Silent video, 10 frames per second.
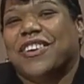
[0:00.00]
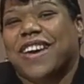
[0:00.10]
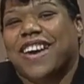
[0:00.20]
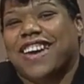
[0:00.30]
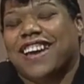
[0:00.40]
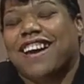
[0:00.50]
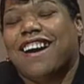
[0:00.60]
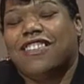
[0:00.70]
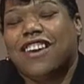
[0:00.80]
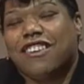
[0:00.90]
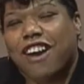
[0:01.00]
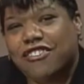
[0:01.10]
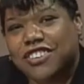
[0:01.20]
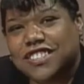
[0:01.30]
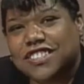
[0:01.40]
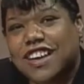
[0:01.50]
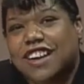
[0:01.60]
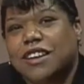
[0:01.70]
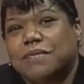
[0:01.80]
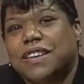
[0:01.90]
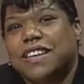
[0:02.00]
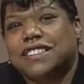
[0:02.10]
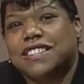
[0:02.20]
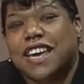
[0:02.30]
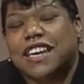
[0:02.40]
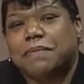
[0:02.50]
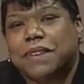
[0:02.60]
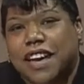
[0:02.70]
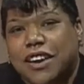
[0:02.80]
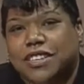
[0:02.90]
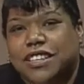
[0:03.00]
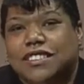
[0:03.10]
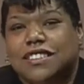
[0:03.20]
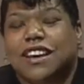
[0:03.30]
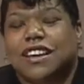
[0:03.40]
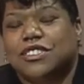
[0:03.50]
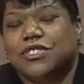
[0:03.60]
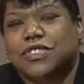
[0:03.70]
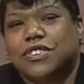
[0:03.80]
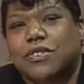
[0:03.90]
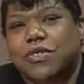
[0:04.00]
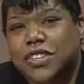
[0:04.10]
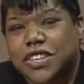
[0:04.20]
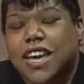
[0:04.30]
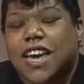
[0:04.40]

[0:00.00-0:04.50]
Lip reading: Okay, call our office. It's Hennepin County Juvenile Court,